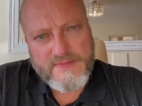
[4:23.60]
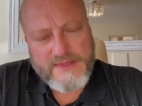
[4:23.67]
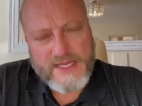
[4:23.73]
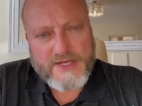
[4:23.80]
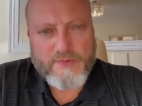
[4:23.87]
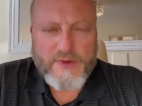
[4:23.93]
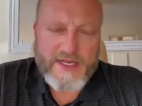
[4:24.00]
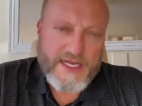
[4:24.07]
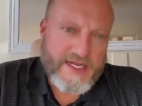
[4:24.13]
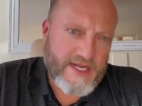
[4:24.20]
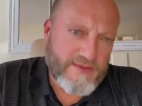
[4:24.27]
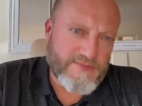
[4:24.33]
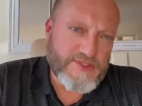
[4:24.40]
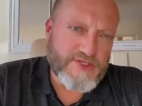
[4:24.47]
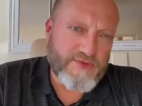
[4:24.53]
that when it
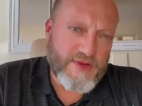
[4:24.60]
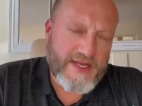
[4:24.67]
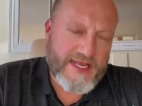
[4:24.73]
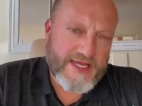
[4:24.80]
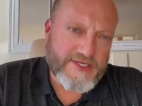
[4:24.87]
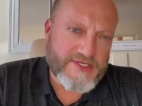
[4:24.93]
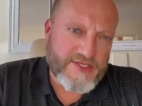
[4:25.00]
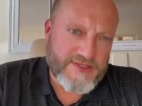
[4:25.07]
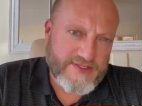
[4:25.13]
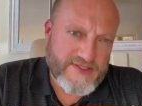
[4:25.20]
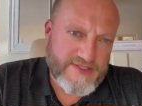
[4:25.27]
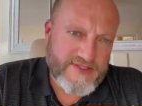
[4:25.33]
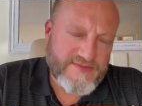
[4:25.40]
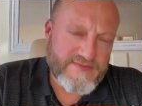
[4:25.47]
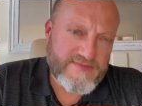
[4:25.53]
comes to
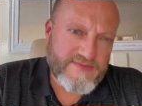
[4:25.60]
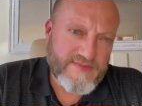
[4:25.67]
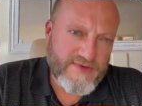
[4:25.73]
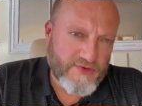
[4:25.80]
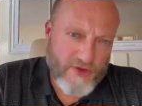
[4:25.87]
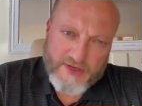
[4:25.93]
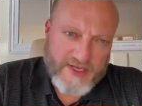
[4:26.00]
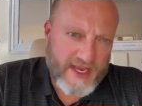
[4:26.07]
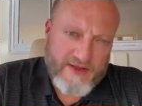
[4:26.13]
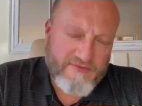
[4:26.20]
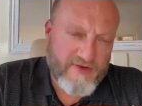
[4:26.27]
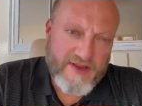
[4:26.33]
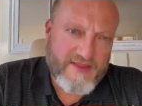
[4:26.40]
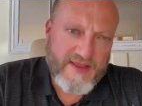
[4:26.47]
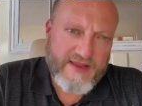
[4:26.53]
elections, not
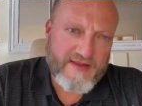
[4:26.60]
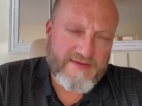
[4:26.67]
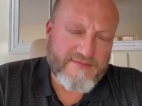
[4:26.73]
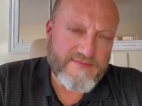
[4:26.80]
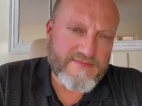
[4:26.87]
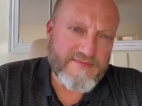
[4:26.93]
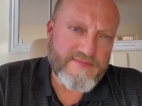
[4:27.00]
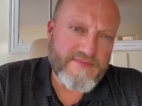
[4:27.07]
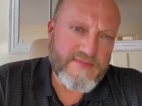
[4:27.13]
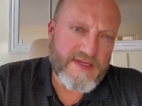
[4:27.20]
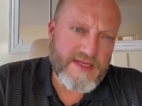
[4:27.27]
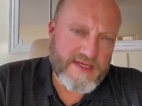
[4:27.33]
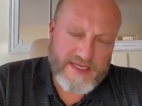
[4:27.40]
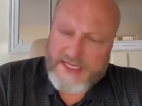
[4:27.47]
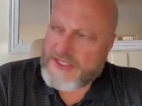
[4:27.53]
everything
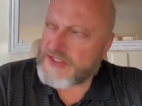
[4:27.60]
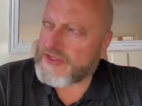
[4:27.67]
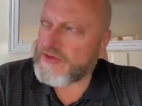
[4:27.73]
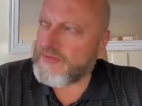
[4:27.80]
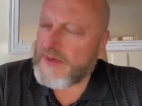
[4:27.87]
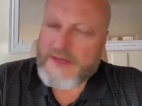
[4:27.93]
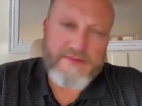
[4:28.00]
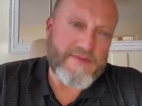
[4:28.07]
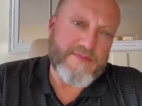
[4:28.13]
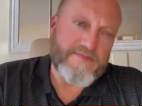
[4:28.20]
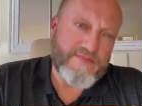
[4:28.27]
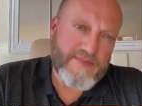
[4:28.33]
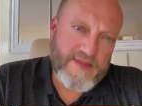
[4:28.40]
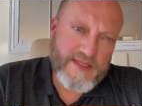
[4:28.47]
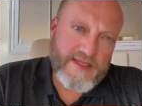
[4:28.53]
needs to be
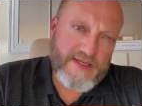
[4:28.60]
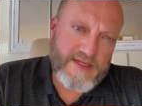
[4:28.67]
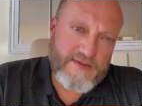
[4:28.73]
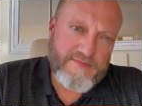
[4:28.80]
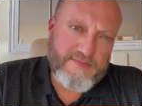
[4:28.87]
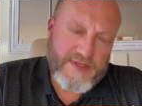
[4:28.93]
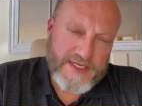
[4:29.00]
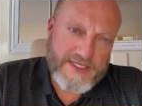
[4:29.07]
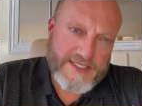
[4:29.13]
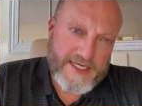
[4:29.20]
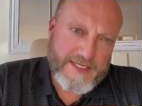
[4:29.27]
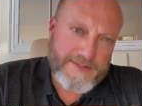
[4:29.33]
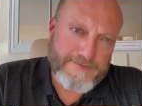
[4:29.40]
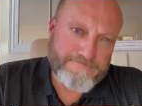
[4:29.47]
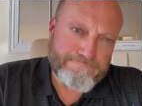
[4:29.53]

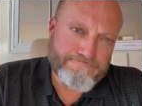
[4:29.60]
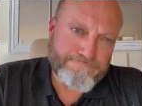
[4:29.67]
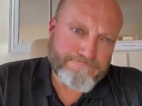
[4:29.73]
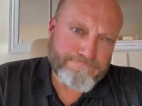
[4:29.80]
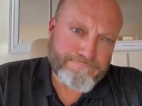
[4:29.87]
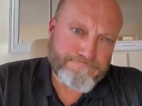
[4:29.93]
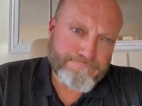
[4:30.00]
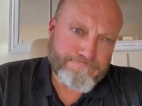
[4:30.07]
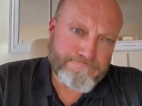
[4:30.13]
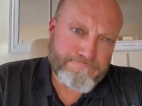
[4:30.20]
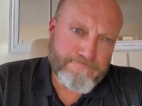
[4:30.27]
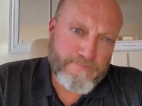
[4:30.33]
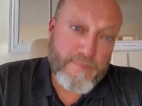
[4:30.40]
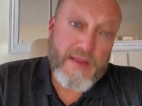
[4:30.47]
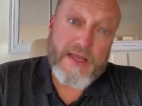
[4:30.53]
political.
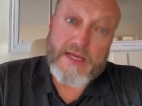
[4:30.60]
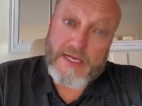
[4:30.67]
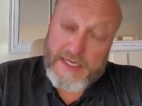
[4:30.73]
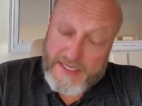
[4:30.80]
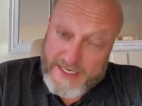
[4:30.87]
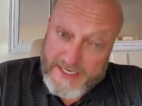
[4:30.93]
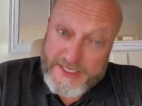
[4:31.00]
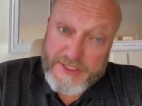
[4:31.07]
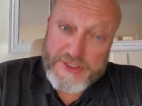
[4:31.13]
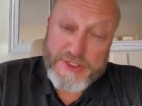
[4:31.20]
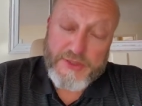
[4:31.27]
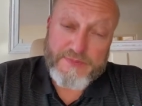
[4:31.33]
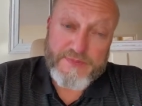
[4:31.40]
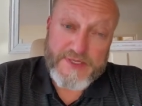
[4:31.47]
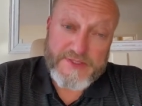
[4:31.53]

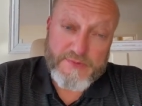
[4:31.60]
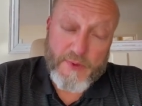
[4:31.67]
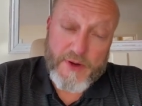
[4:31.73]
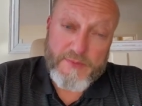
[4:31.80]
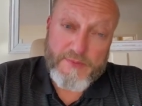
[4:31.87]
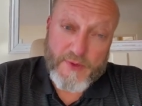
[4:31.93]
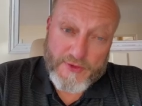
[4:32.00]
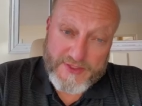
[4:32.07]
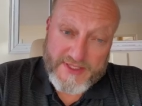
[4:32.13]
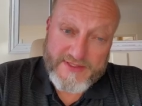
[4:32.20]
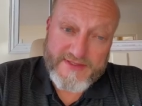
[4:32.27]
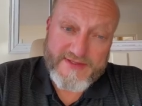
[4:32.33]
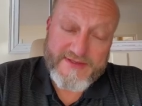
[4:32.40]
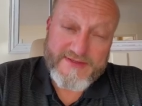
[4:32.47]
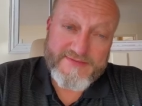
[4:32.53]
Leadership is more
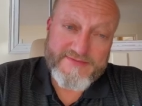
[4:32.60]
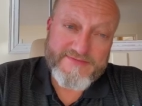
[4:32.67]
important,